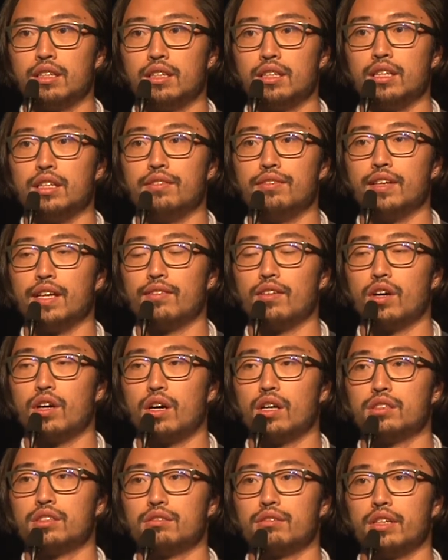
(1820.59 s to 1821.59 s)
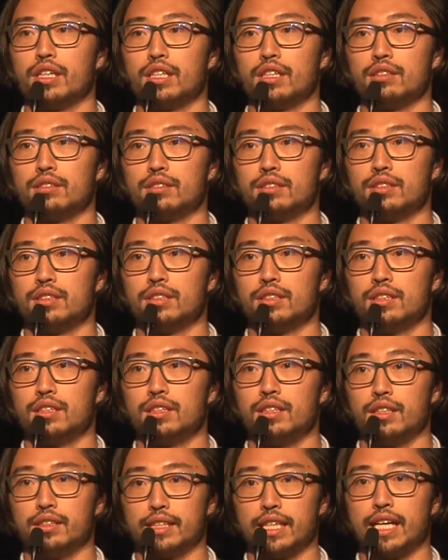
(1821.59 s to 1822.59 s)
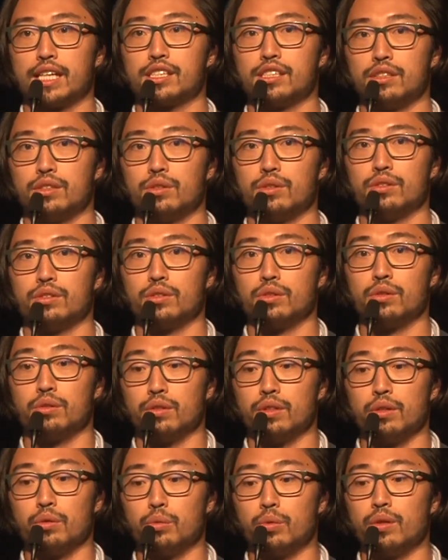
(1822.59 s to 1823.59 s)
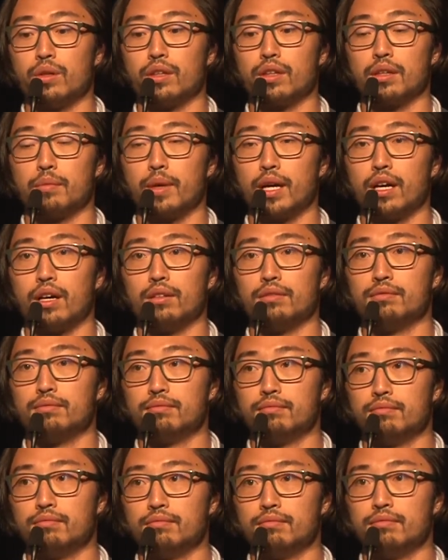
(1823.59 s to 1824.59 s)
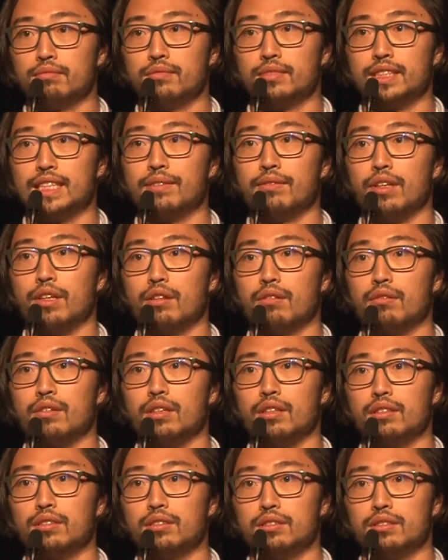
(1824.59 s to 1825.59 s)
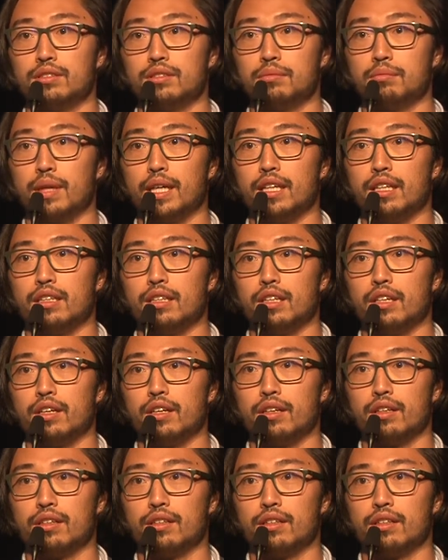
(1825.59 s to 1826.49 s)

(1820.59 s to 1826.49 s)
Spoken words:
if you have 100 real, it's actually going to only worth about 73 by the end of the year.